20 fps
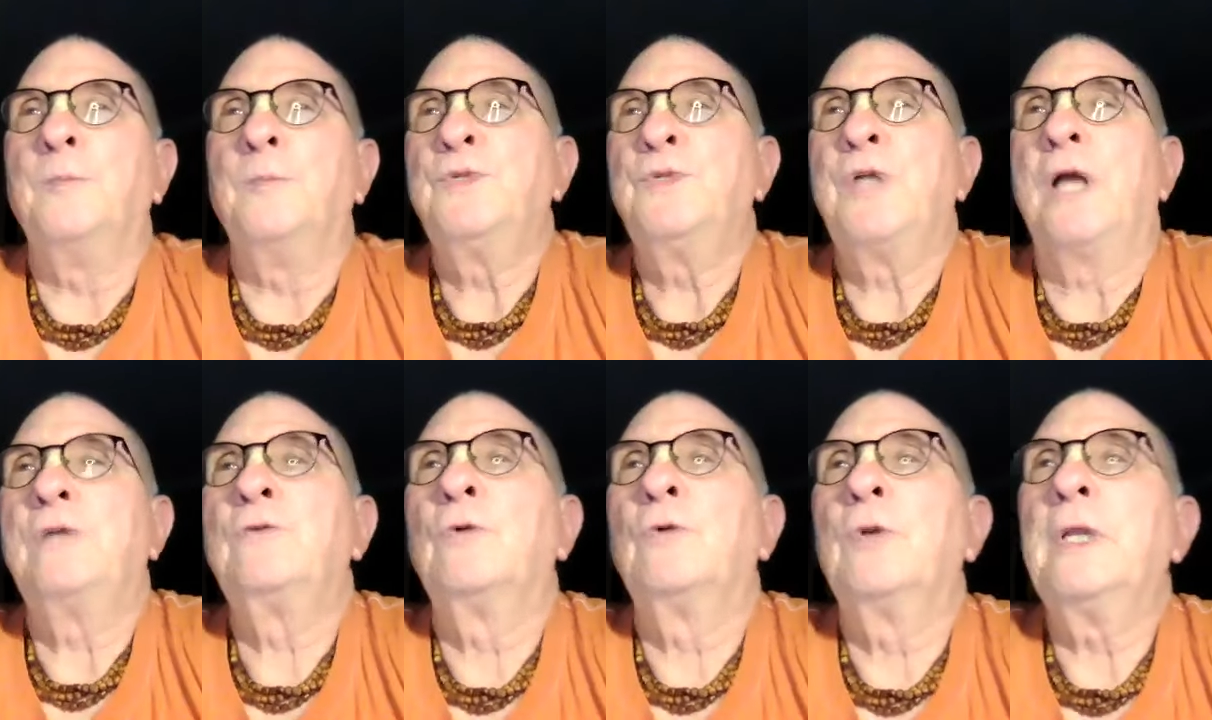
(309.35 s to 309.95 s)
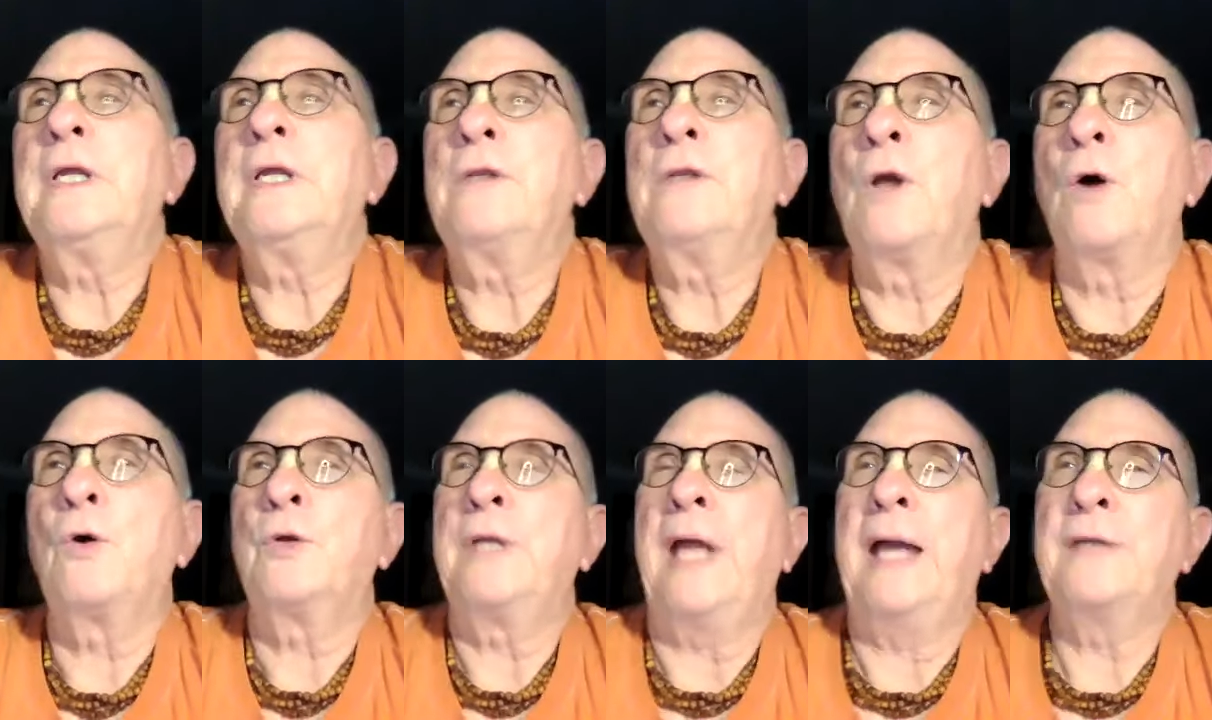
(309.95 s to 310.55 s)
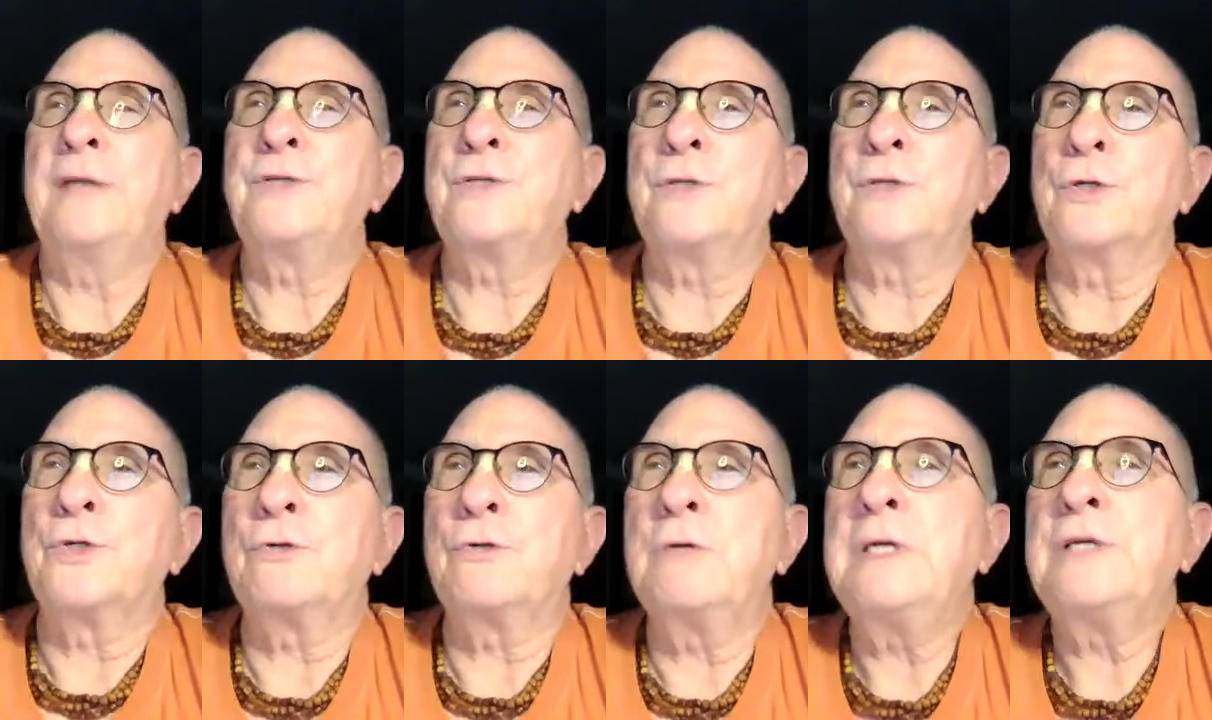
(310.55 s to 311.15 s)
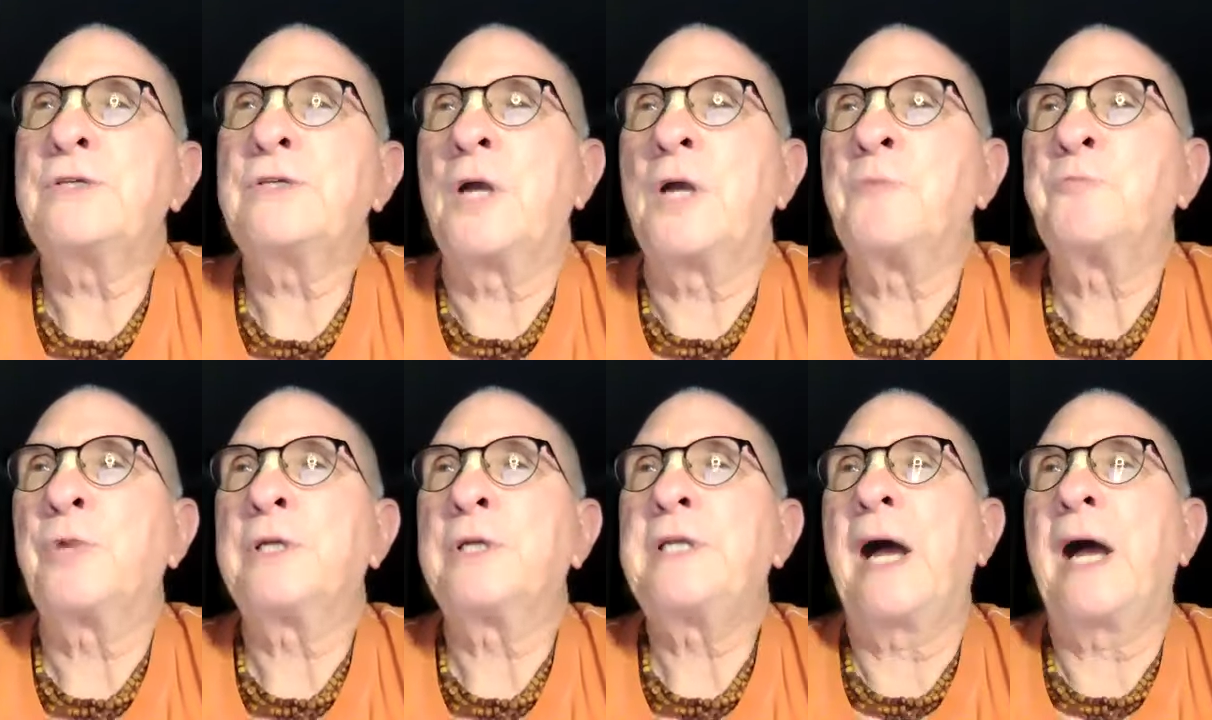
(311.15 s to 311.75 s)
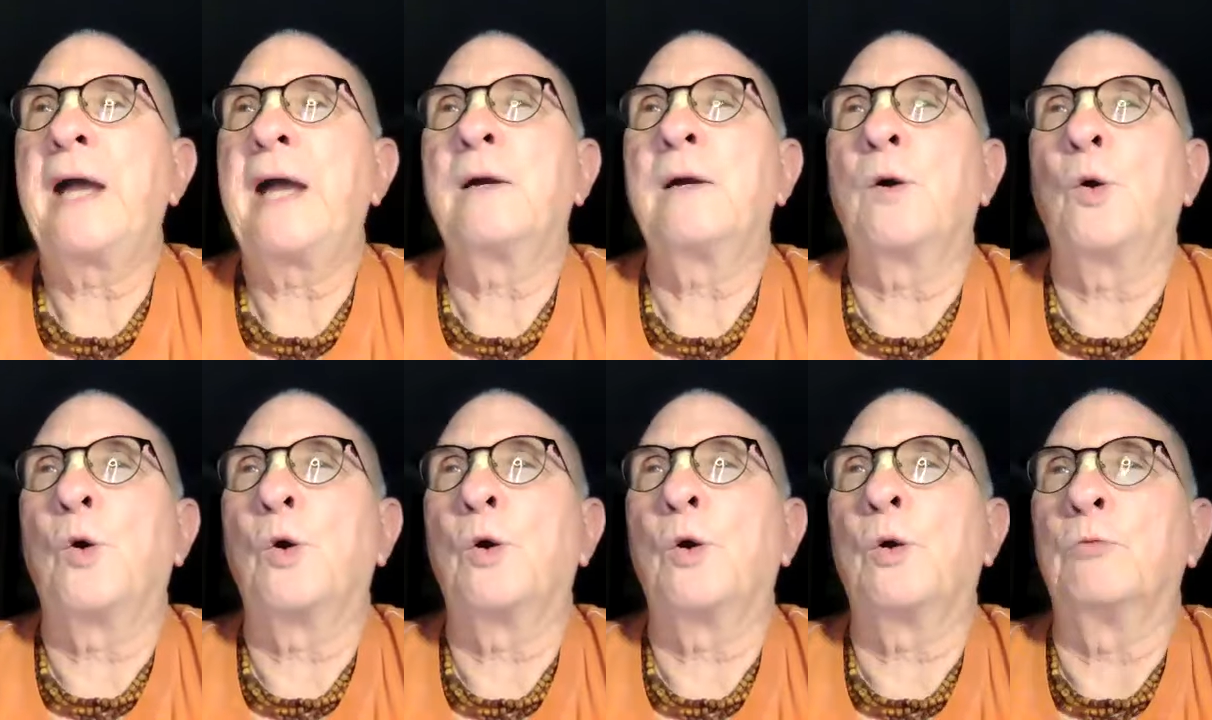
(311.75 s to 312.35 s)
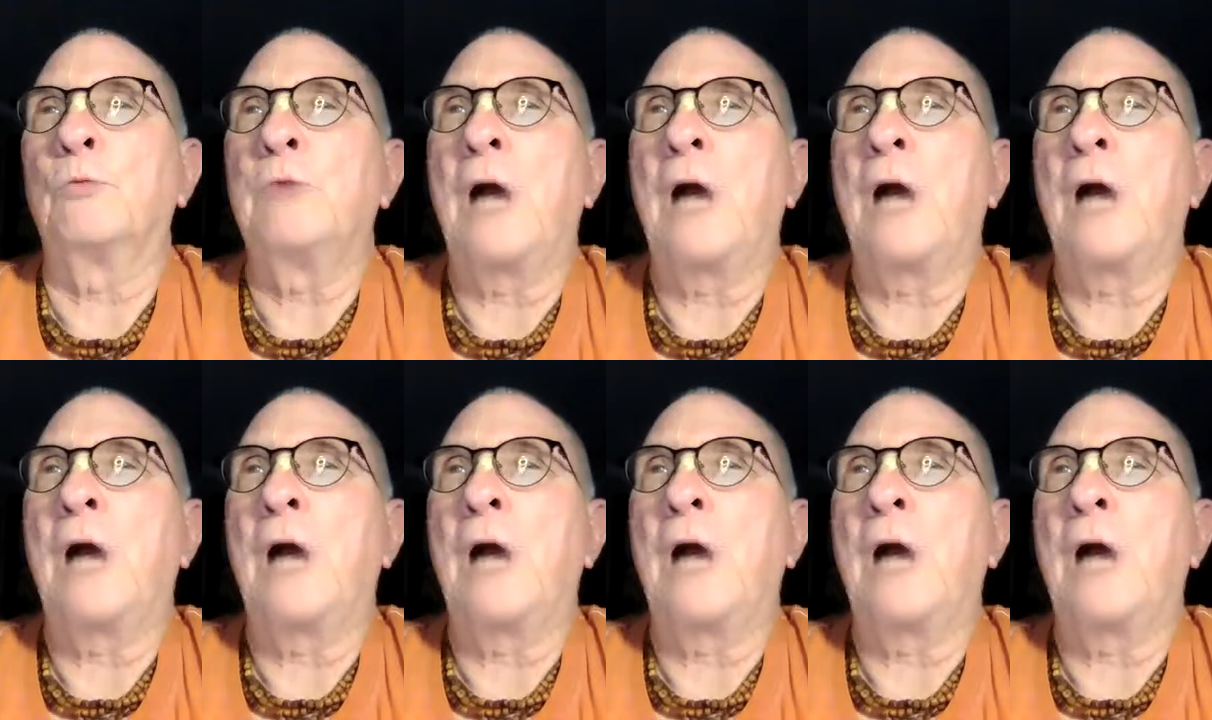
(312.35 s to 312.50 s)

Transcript: generally known as the Sri Sampradāya or